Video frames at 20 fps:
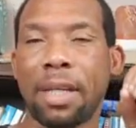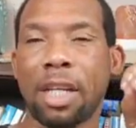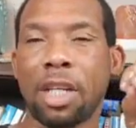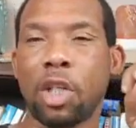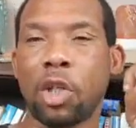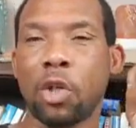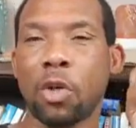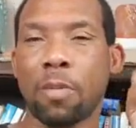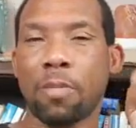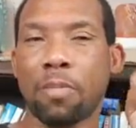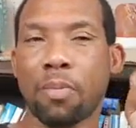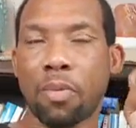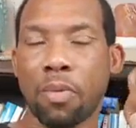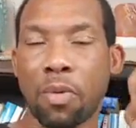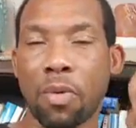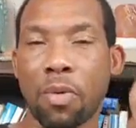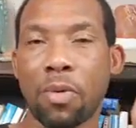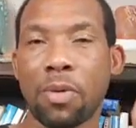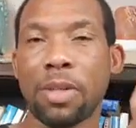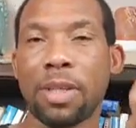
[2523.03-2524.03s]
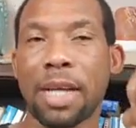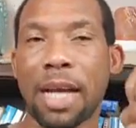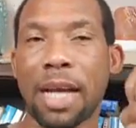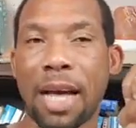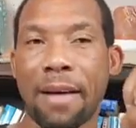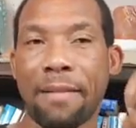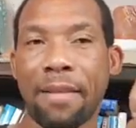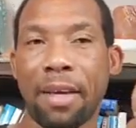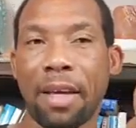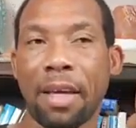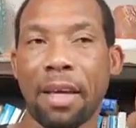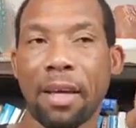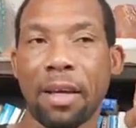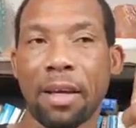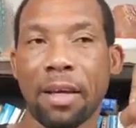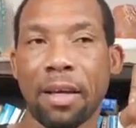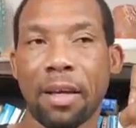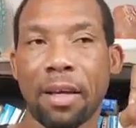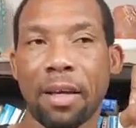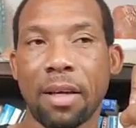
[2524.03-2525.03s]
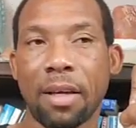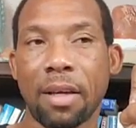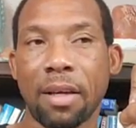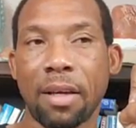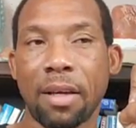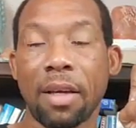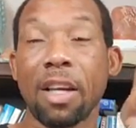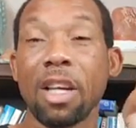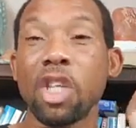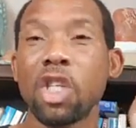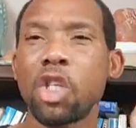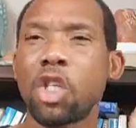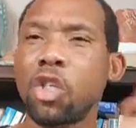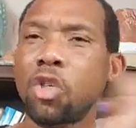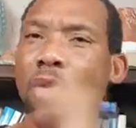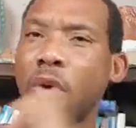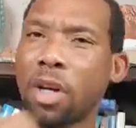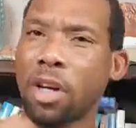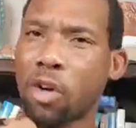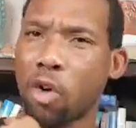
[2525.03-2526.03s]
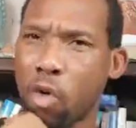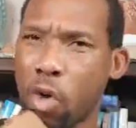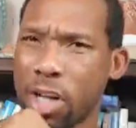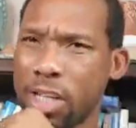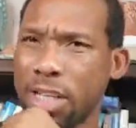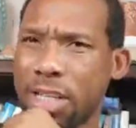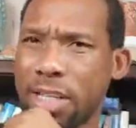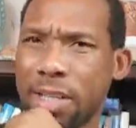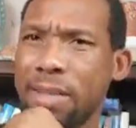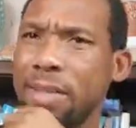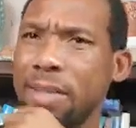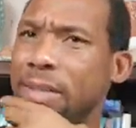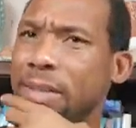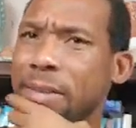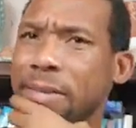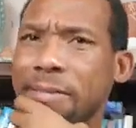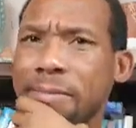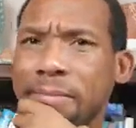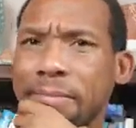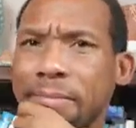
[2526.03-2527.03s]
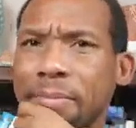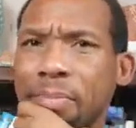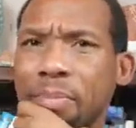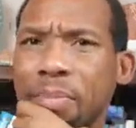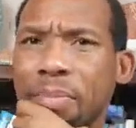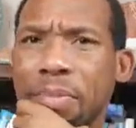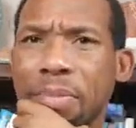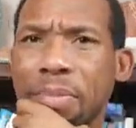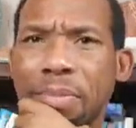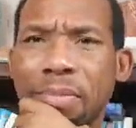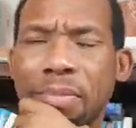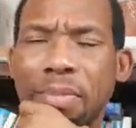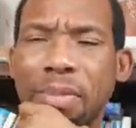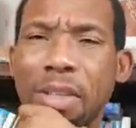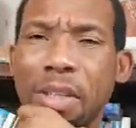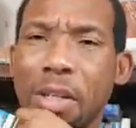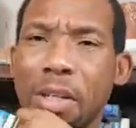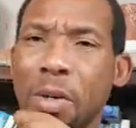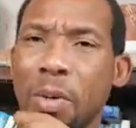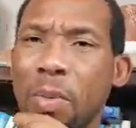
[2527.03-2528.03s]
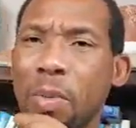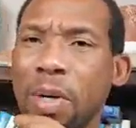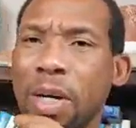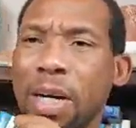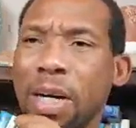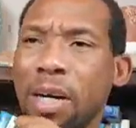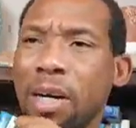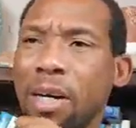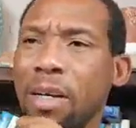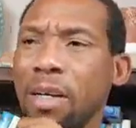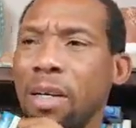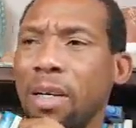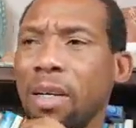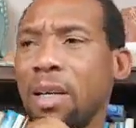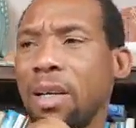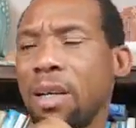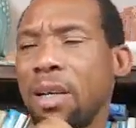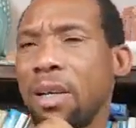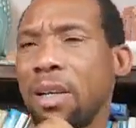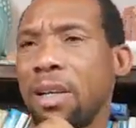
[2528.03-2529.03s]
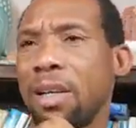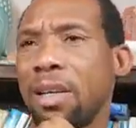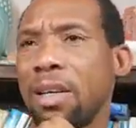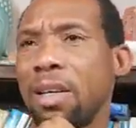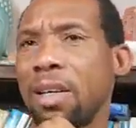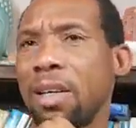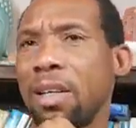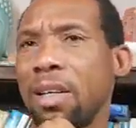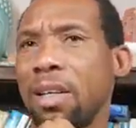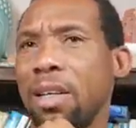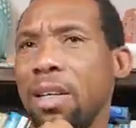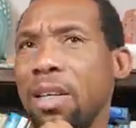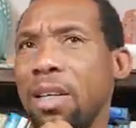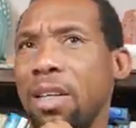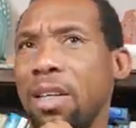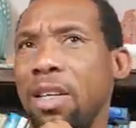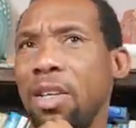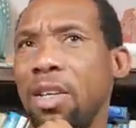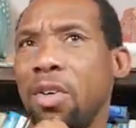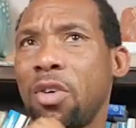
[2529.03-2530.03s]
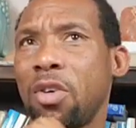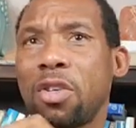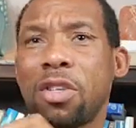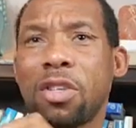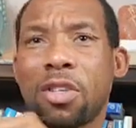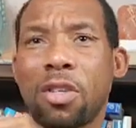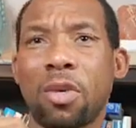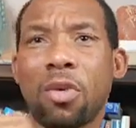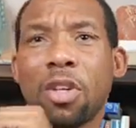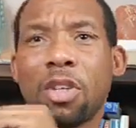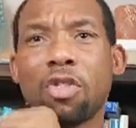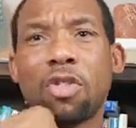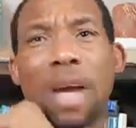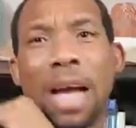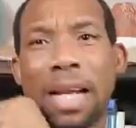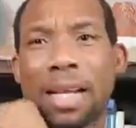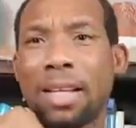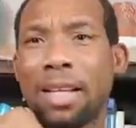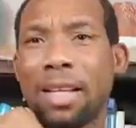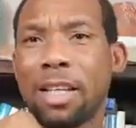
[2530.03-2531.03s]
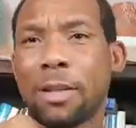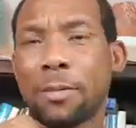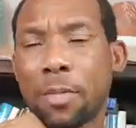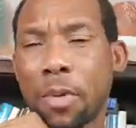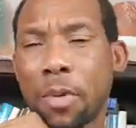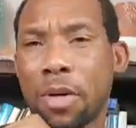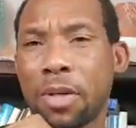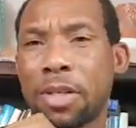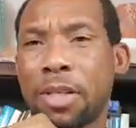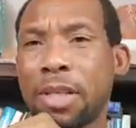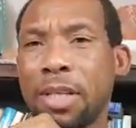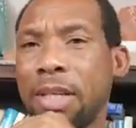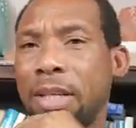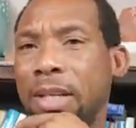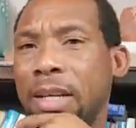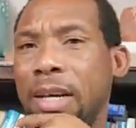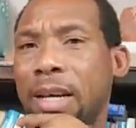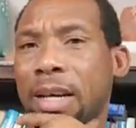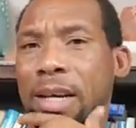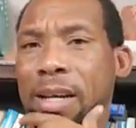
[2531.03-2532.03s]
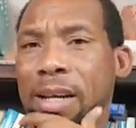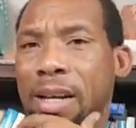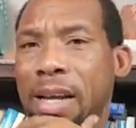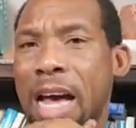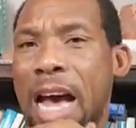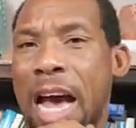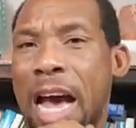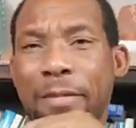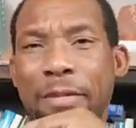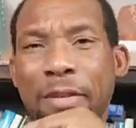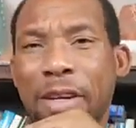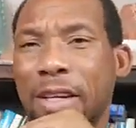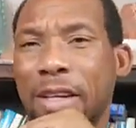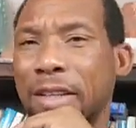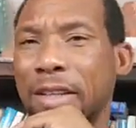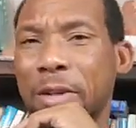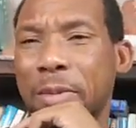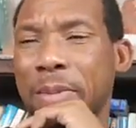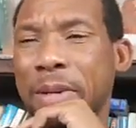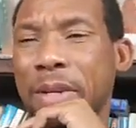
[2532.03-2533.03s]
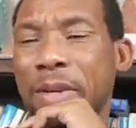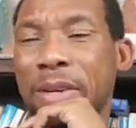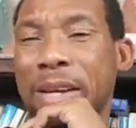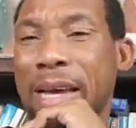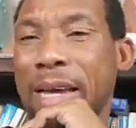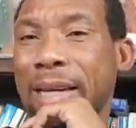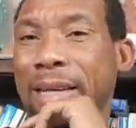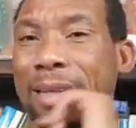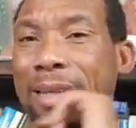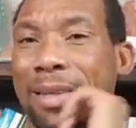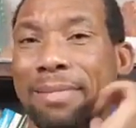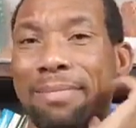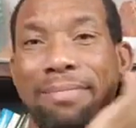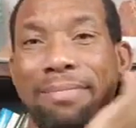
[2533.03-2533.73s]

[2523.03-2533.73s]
that you're prone to having short crushes, where you're so attracted to this person and then a little bit you're like,